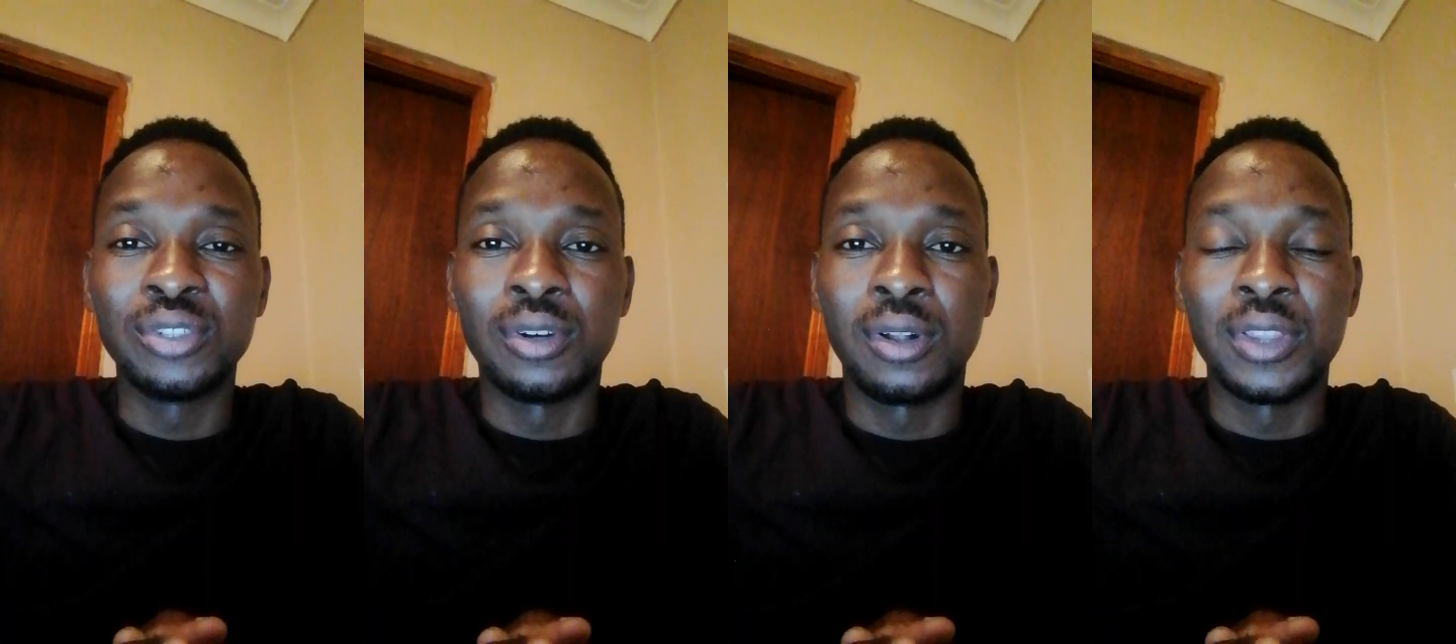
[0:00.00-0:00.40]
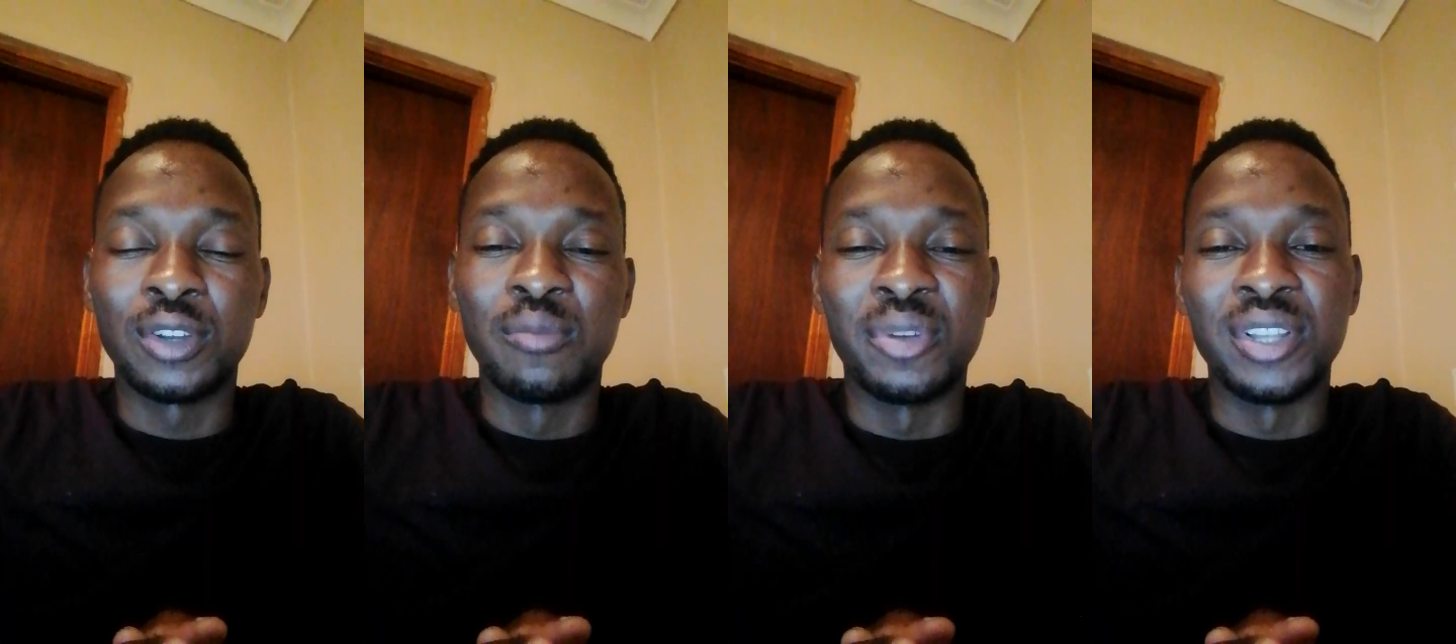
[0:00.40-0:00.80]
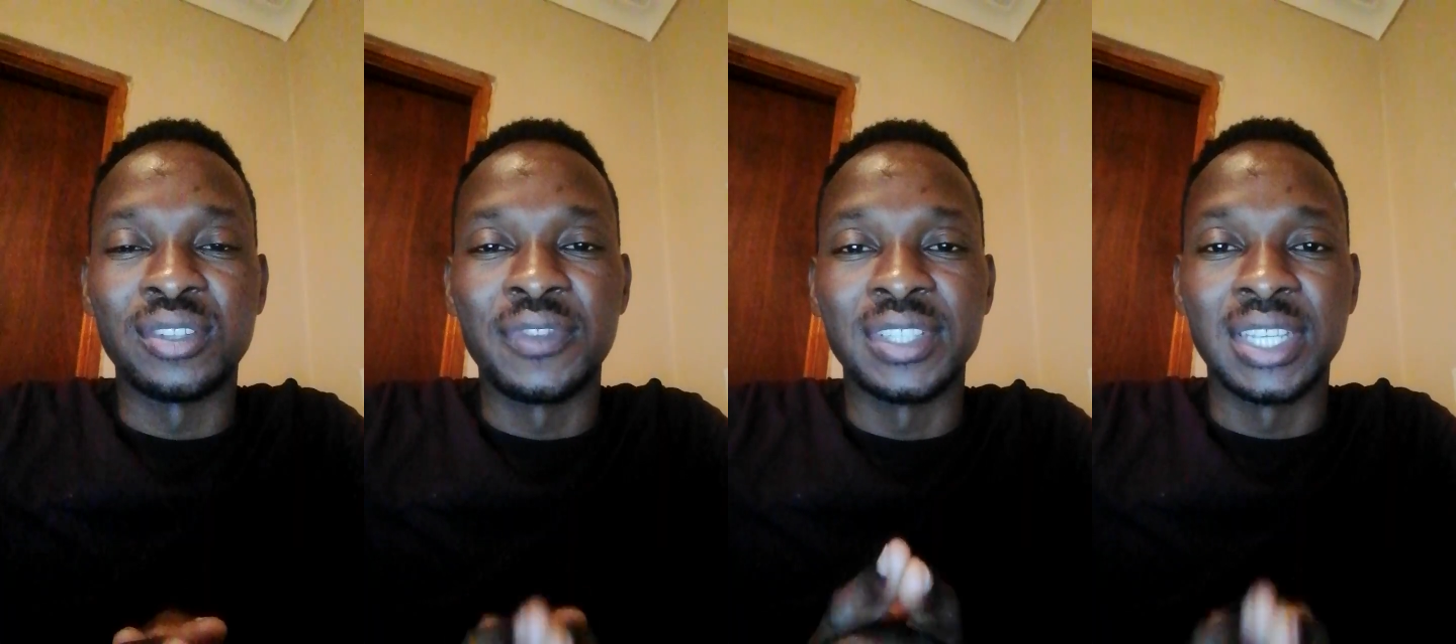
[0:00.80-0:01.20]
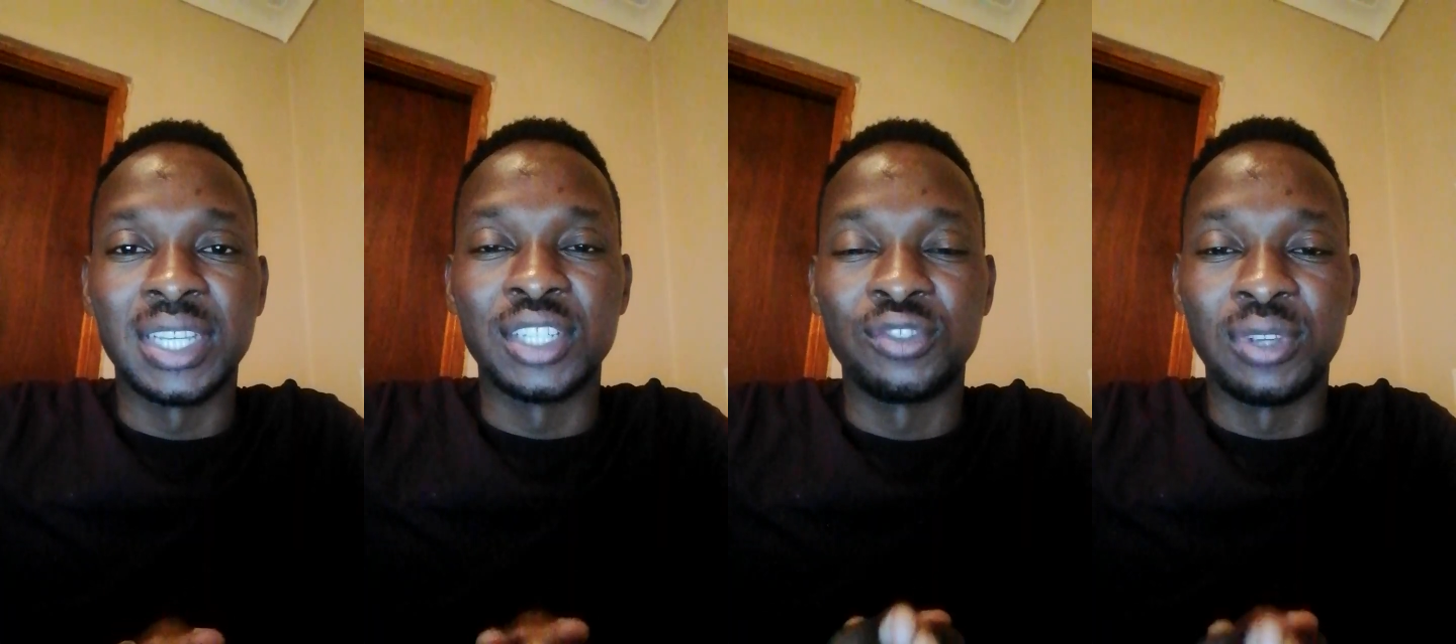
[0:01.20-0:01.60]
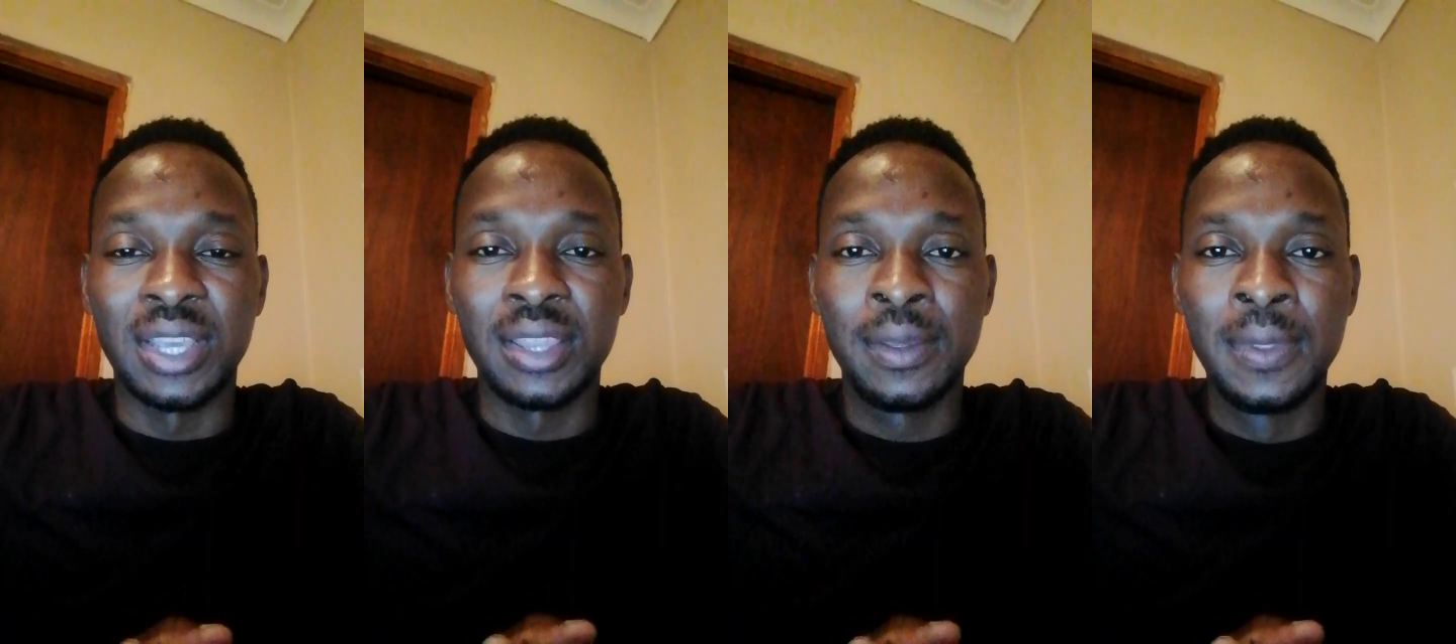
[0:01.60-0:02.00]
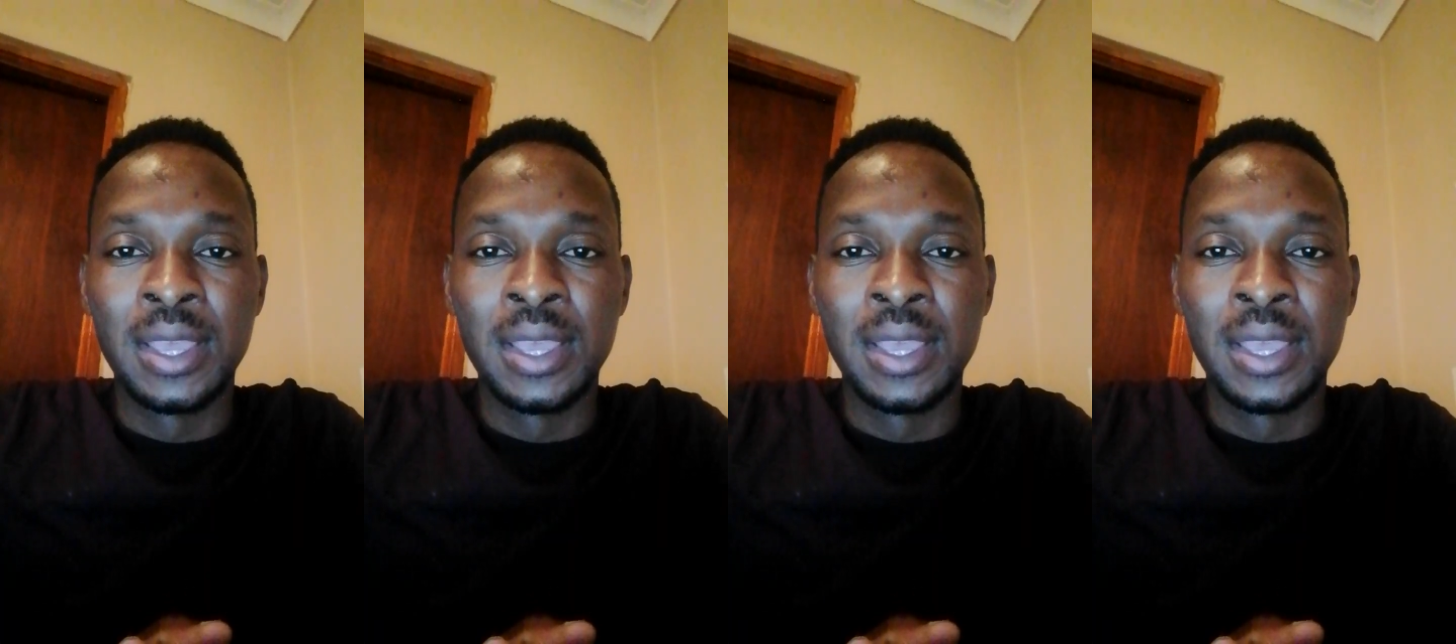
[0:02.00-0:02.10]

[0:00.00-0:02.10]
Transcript: all the components of the circuit together.